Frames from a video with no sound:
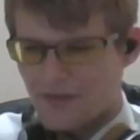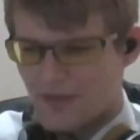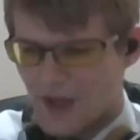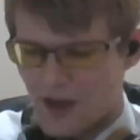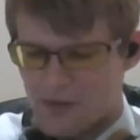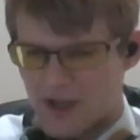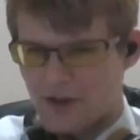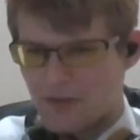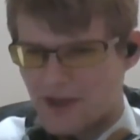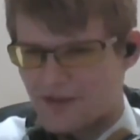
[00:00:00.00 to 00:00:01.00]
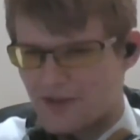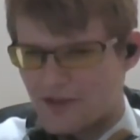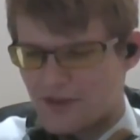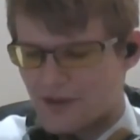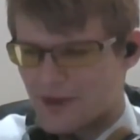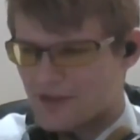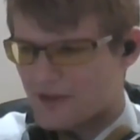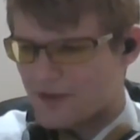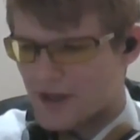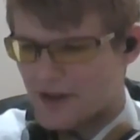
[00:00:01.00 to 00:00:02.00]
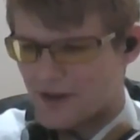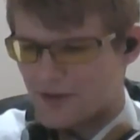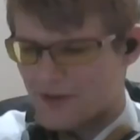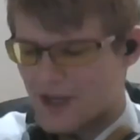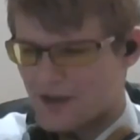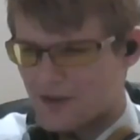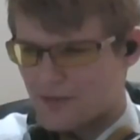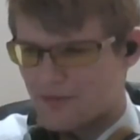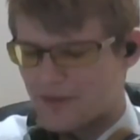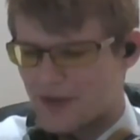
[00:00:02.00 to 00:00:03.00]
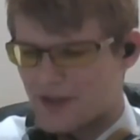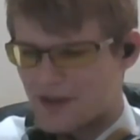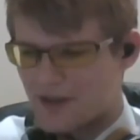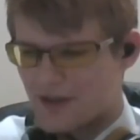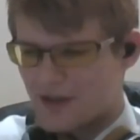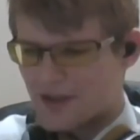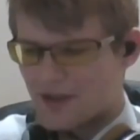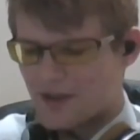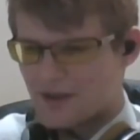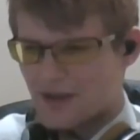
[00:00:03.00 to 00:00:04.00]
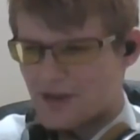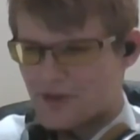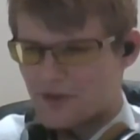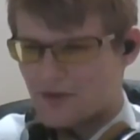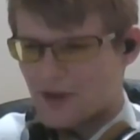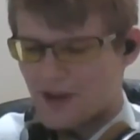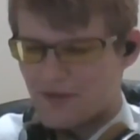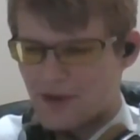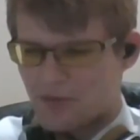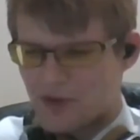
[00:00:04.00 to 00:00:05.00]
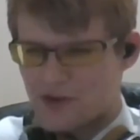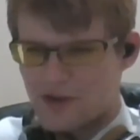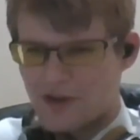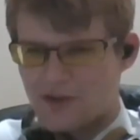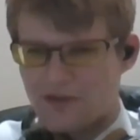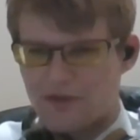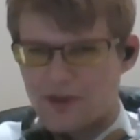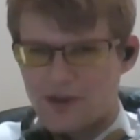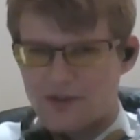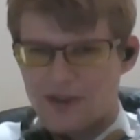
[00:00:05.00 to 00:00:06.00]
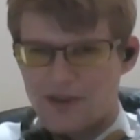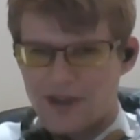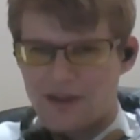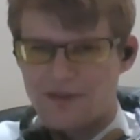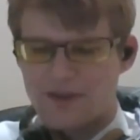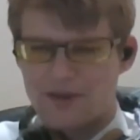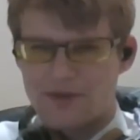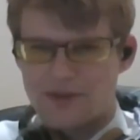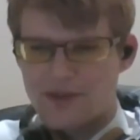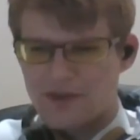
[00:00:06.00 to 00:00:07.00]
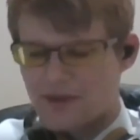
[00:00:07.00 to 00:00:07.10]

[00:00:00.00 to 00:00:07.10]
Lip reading: Yeah, I by no means consider myself an audiophile, but I do have an appreciation for good sounding headphones.